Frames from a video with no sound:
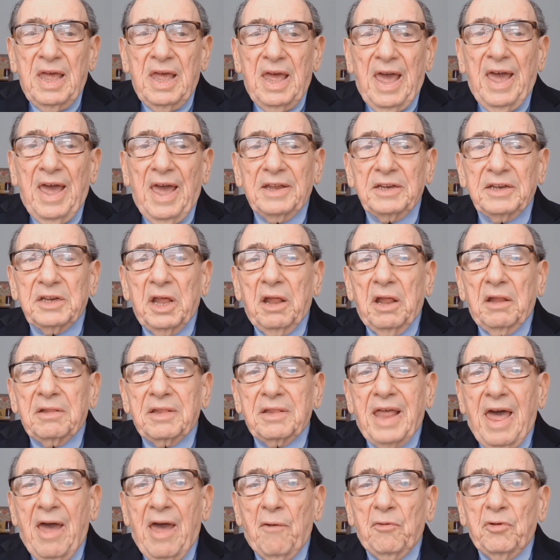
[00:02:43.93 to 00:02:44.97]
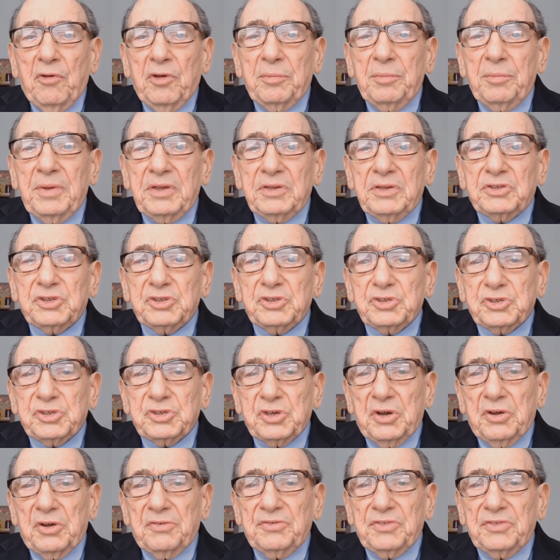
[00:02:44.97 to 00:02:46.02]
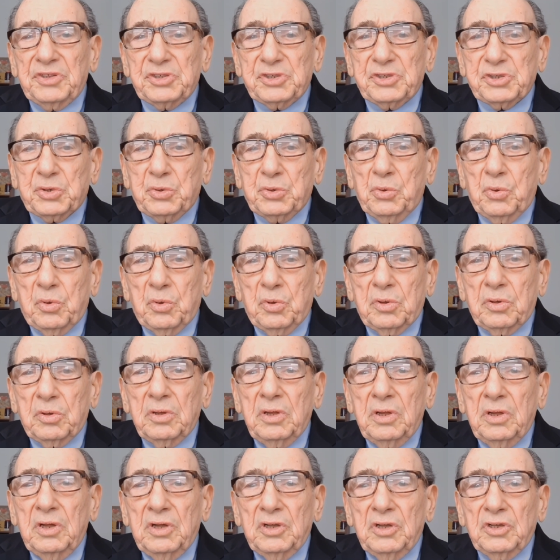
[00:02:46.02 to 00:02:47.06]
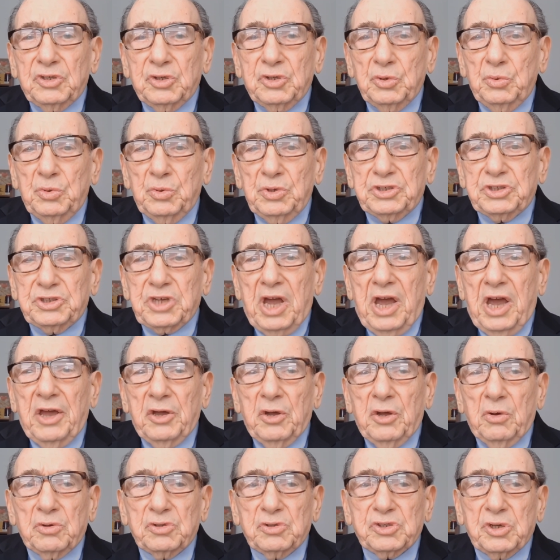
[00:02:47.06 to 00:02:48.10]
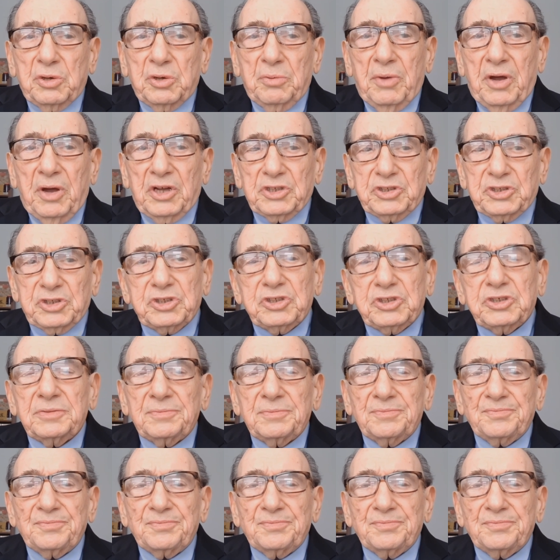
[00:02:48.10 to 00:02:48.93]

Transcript: and allowing me to serve the school to which I owe so much.